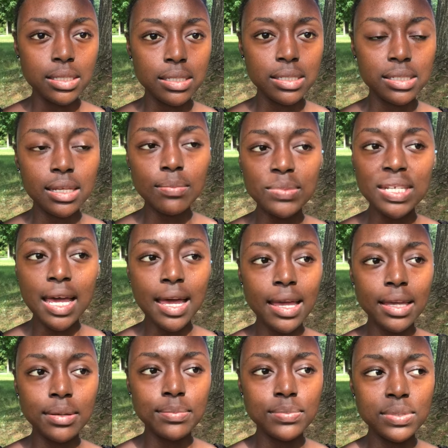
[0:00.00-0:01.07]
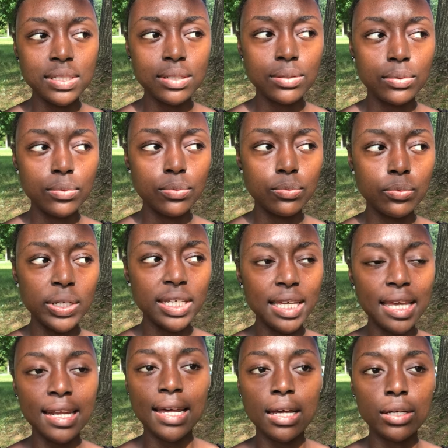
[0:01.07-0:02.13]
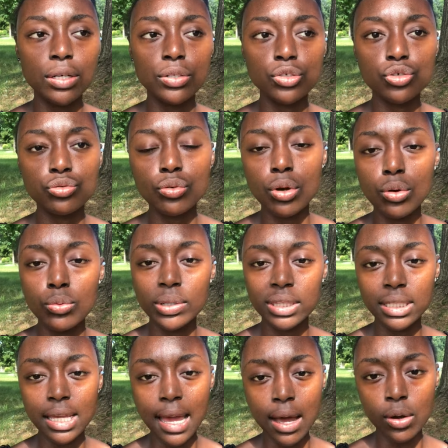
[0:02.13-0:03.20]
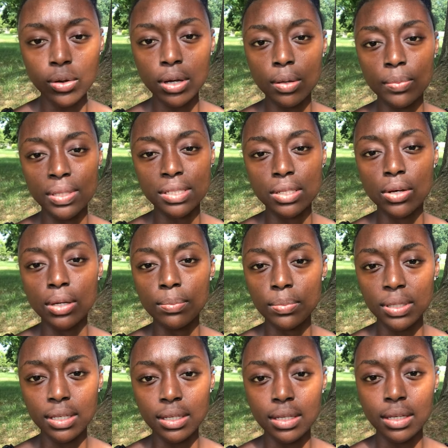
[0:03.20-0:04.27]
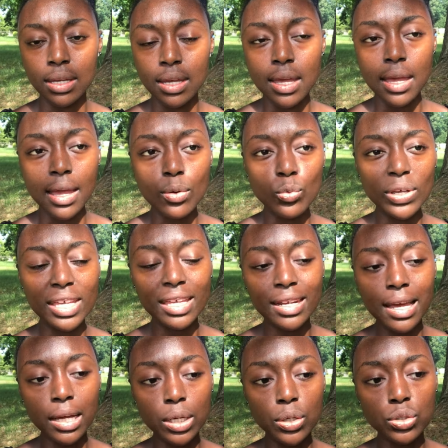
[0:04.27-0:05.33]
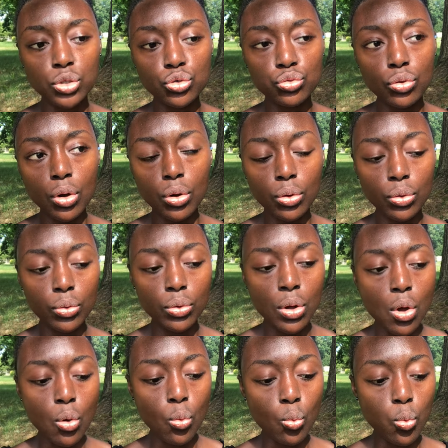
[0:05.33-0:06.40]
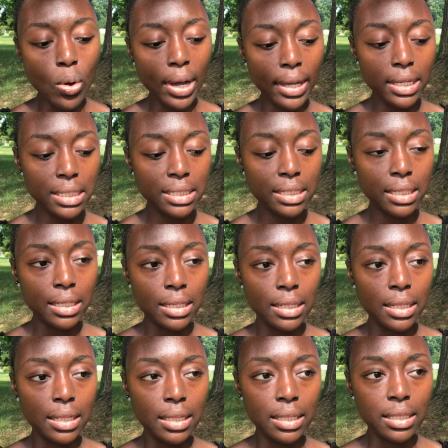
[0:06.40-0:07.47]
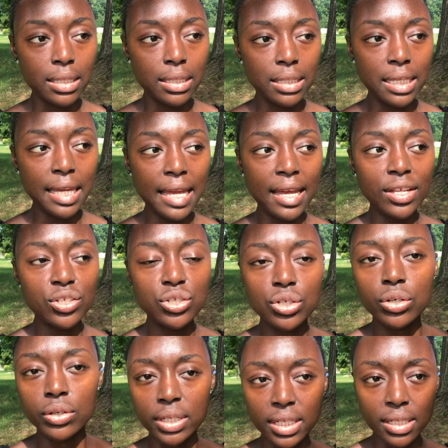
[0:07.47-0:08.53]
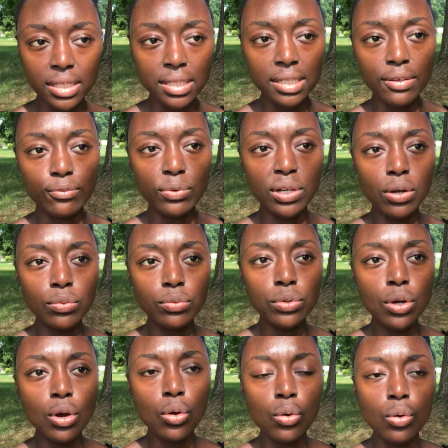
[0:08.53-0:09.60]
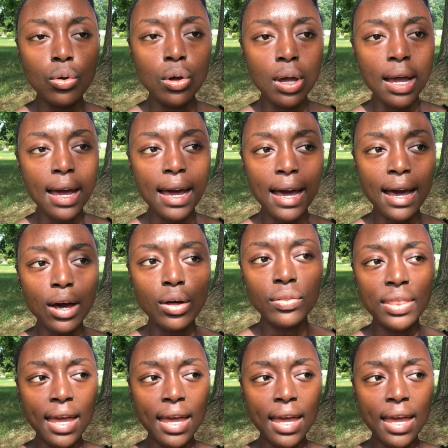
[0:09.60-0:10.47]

sometimes we cannot control what the outcome is gonna be, and we cannot control what the answer is. If we don't know how